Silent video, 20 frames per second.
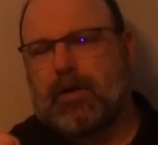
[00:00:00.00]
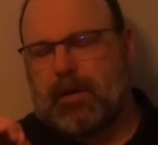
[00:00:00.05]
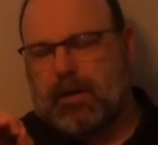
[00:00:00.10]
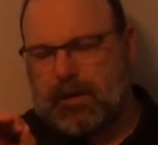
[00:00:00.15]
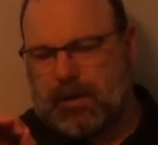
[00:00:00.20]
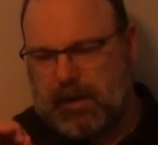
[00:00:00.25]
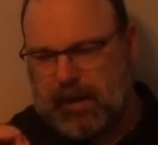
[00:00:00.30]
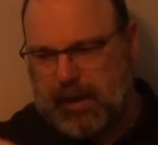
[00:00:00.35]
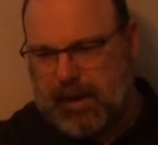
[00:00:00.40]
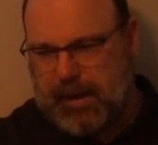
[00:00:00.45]

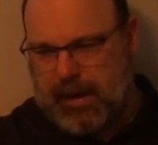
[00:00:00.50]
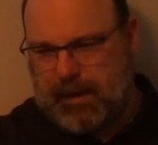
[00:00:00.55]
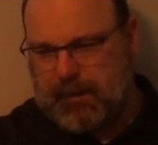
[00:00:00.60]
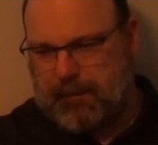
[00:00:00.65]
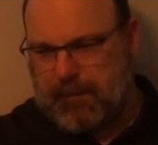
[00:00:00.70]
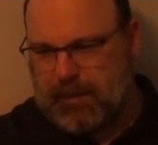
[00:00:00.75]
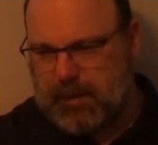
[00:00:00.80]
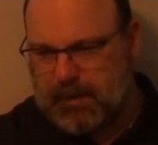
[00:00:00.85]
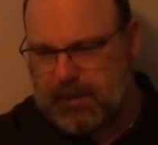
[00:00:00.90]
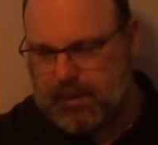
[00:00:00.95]
could
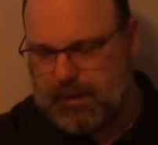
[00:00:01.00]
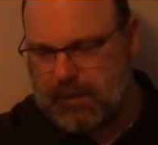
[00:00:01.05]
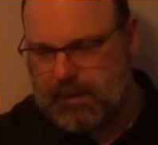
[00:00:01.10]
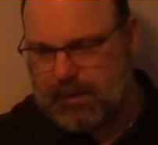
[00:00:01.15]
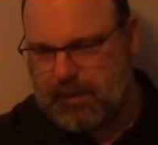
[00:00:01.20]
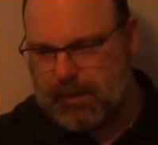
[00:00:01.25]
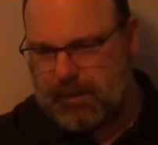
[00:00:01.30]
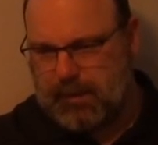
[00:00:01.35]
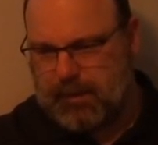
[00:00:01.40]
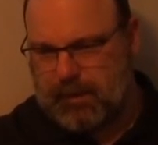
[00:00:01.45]
claim
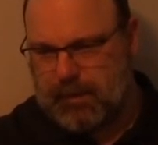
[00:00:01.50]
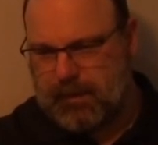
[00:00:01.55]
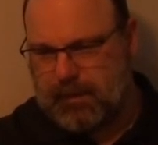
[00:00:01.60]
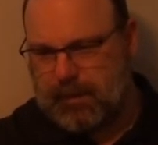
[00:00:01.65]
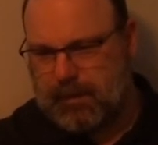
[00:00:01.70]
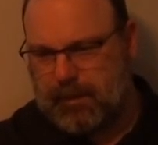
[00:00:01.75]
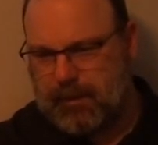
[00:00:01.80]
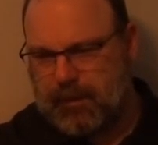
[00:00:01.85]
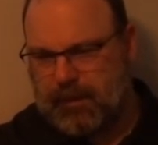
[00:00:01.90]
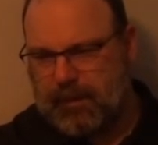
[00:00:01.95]

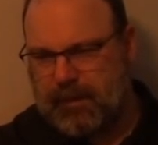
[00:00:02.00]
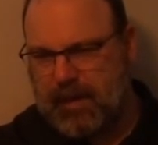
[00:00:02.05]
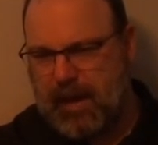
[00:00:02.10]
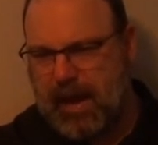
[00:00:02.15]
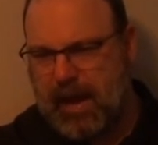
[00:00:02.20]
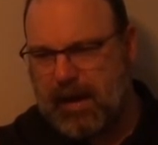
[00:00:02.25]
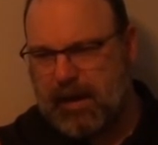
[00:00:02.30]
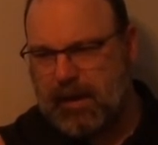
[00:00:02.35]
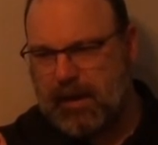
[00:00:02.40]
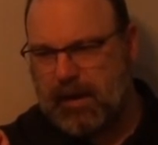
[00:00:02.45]

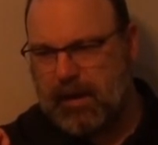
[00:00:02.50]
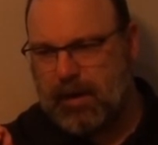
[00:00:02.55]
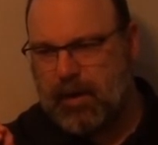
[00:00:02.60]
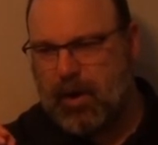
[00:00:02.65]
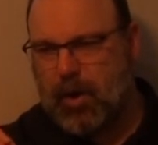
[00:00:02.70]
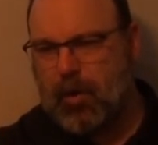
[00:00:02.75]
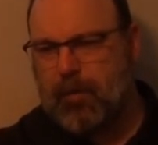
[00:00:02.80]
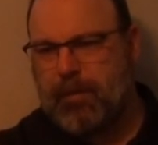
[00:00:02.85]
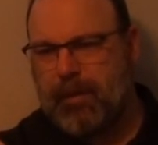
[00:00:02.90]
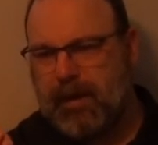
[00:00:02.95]
that
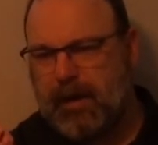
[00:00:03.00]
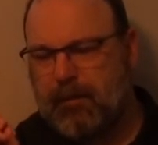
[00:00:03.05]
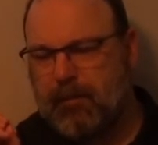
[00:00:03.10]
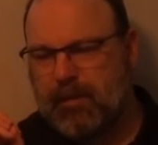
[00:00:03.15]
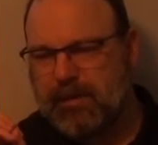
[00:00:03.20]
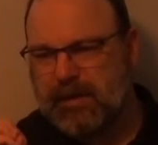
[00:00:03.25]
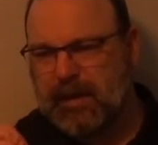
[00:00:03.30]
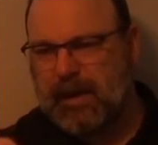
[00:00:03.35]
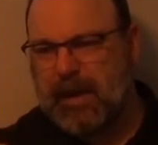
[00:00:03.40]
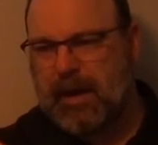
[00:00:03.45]
nobody
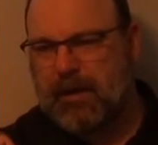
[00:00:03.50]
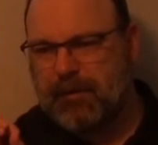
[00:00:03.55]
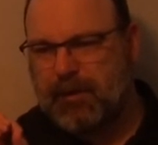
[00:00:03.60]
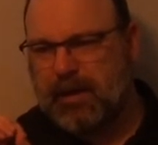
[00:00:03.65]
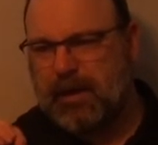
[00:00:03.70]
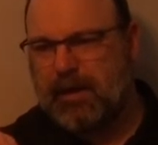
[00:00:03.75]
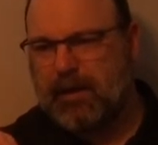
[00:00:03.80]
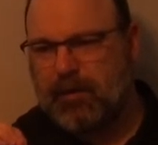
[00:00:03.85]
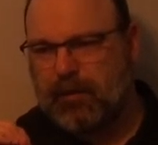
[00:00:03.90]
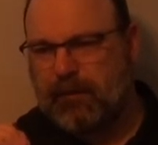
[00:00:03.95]
was allowed
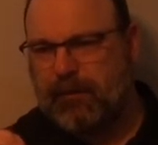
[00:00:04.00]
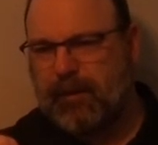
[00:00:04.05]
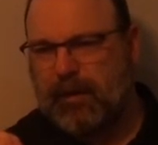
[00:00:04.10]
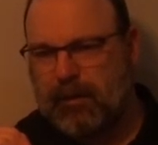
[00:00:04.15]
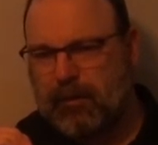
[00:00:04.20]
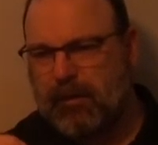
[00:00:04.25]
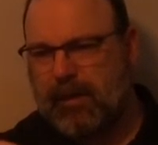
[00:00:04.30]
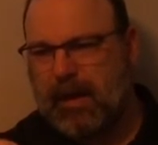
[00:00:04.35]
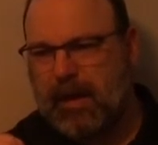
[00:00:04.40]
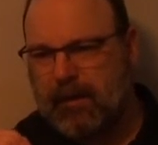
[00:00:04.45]
to
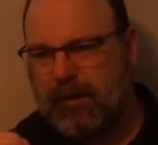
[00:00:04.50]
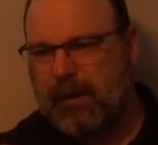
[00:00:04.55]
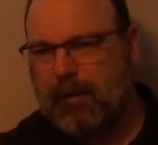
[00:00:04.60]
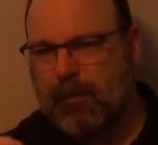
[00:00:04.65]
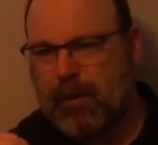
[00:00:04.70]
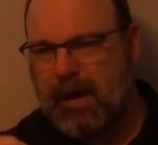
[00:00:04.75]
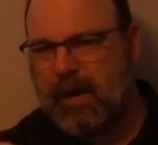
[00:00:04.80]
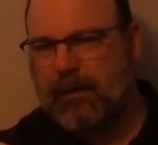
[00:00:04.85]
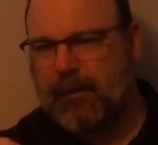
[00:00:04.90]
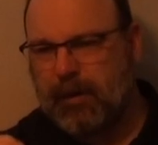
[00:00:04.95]
interfere with how they
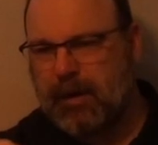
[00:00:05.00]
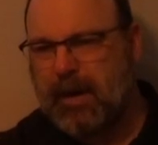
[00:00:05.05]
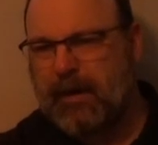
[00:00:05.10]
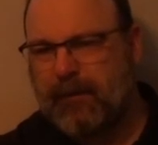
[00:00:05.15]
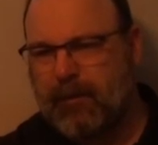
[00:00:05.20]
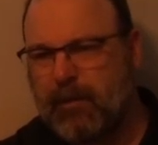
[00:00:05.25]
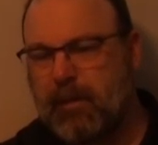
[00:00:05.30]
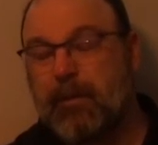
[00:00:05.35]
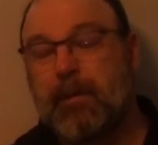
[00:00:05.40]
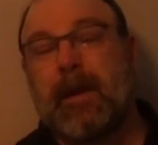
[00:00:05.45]
ran their
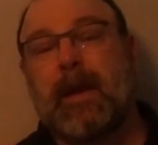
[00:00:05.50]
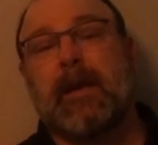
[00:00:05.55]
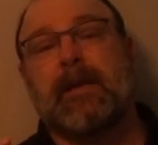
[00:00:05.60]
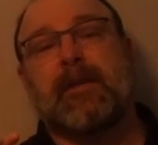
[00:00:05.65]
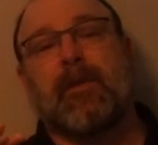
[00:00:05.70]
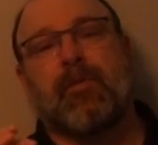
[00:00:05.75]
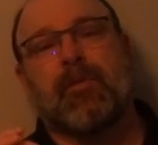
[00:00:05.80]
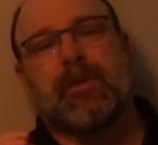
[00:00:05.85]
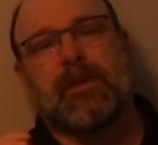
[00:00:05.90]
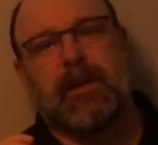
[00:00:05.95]
government
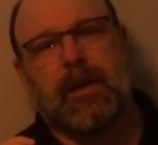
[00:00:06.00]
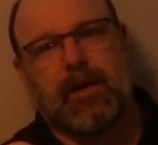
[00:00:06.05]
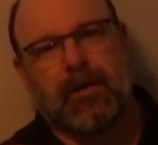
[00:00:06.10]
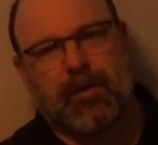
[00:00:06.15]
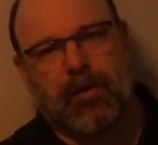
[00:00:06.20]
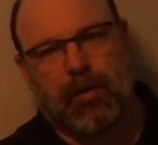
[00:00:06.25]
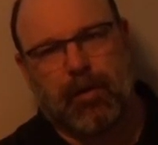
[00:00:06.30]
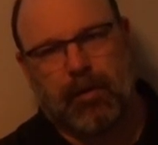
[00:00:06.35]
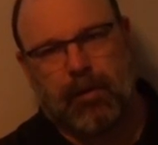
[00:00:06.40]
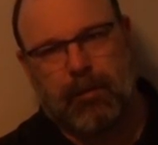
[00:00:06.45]
because it was an
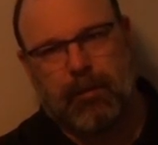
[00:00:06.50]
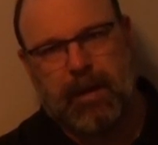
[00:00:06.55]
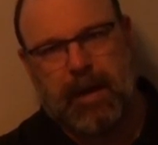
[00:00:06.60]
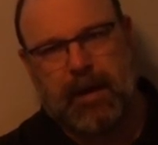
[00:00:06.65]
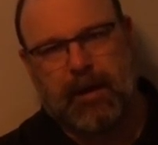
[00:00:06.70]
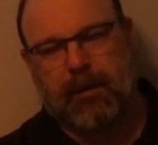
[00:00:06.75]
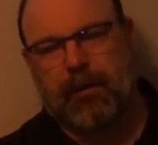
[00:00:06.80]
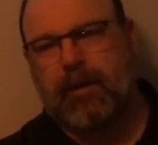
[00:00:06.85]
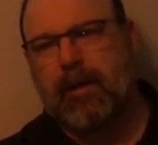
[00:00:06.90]
internal matter.